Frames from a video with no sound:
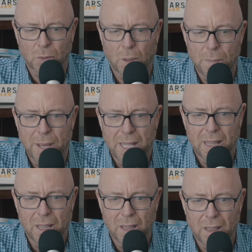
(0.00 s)
What
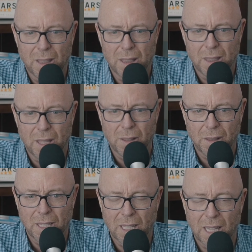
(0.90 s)
made
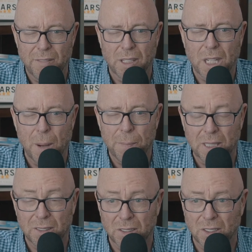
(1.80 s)
the, the 11
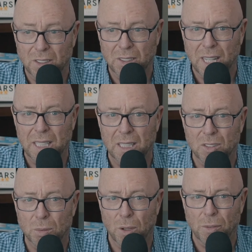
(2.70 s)
companies that sustained
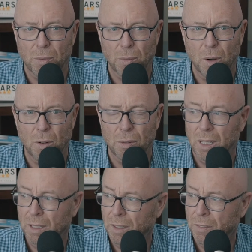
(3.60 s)
this growth over a,